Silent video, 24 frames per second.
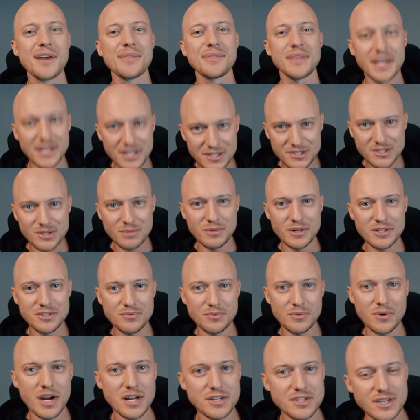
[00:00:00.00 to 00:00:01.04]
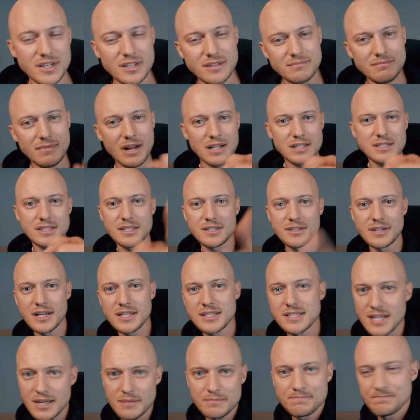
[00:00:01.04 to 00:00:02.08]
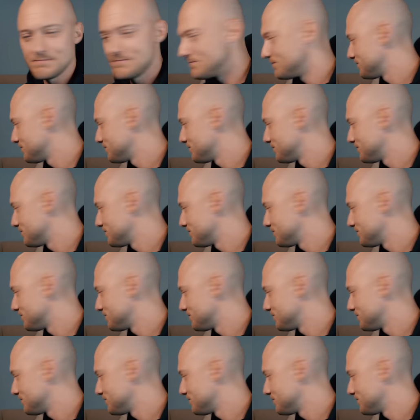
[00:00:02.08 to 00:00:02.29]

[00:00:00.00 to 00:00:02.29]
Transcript: Thank you so much for watching. I'll see you next time.